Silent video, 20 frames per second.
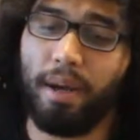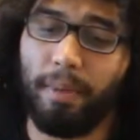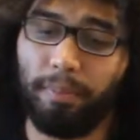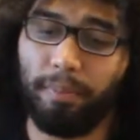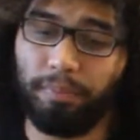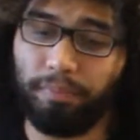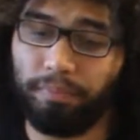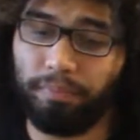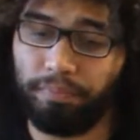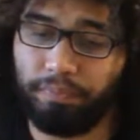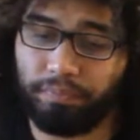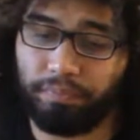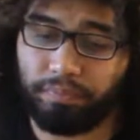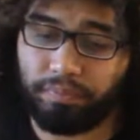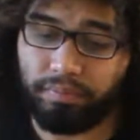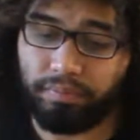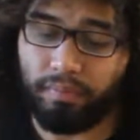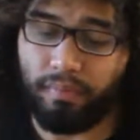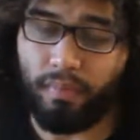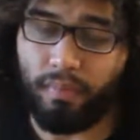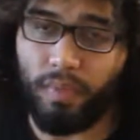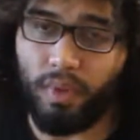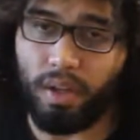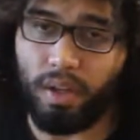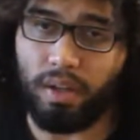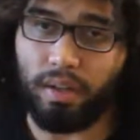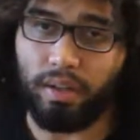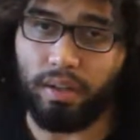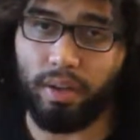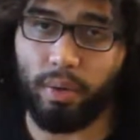
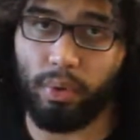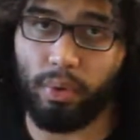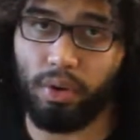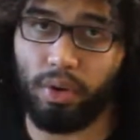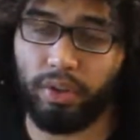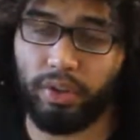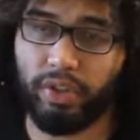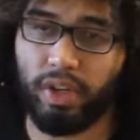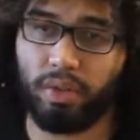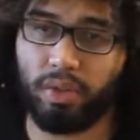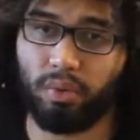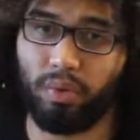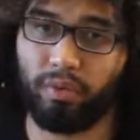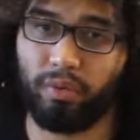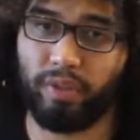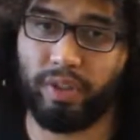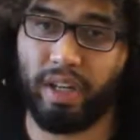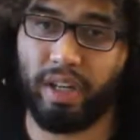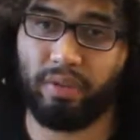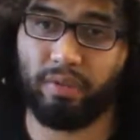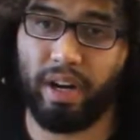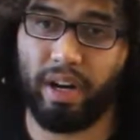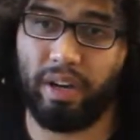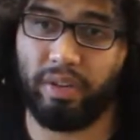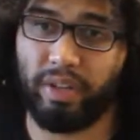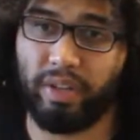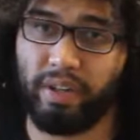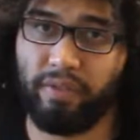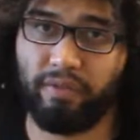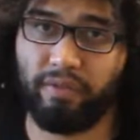They were all scheduled for 10
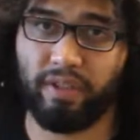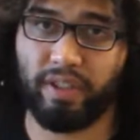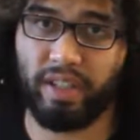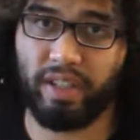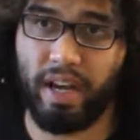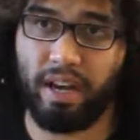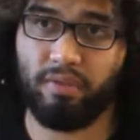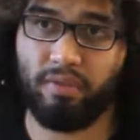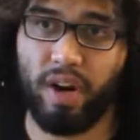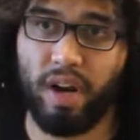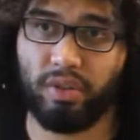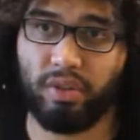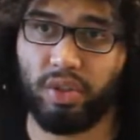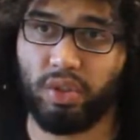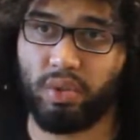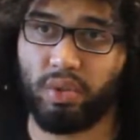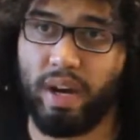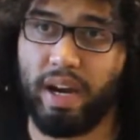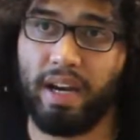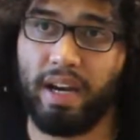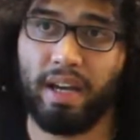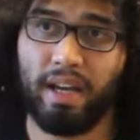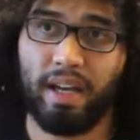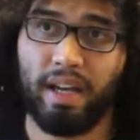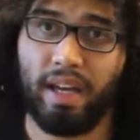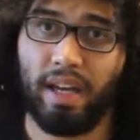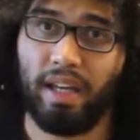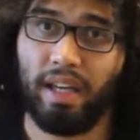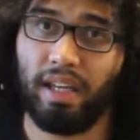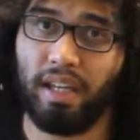rounds, and for 10 rounds straight,
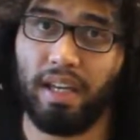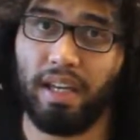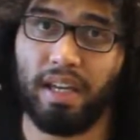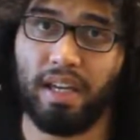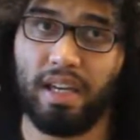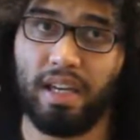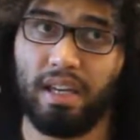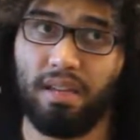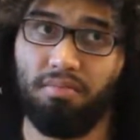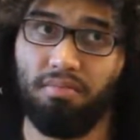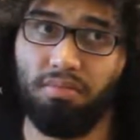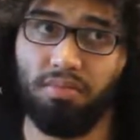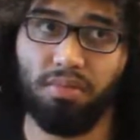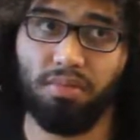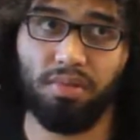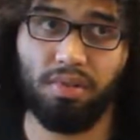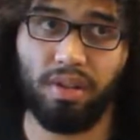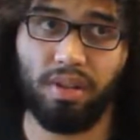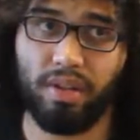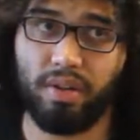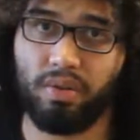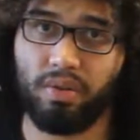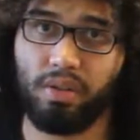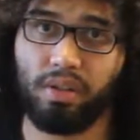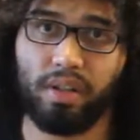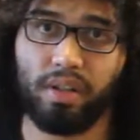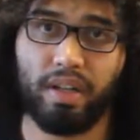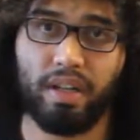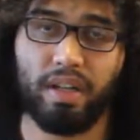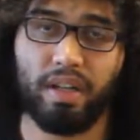he
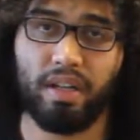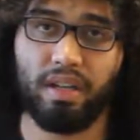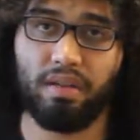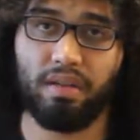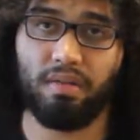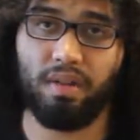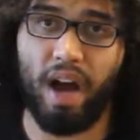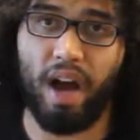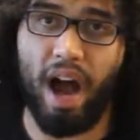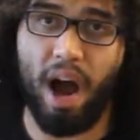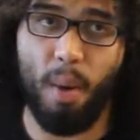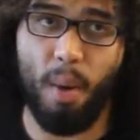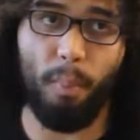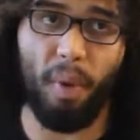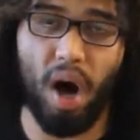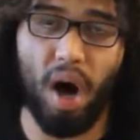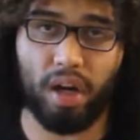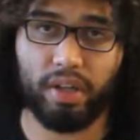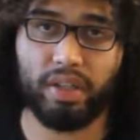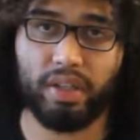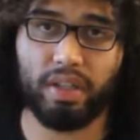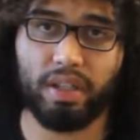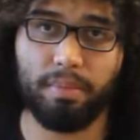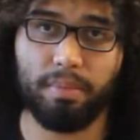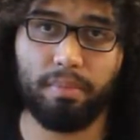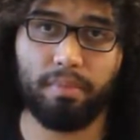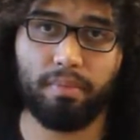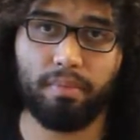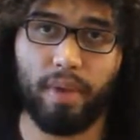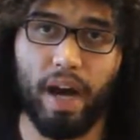literally outboxed
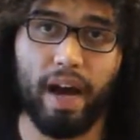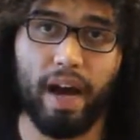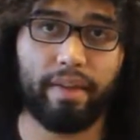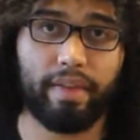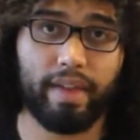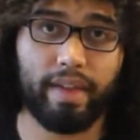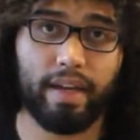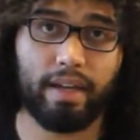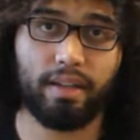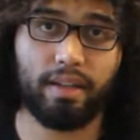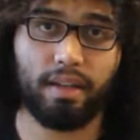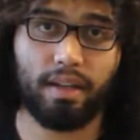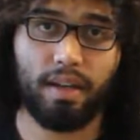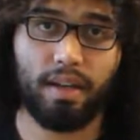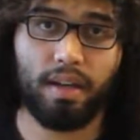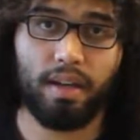him, I think.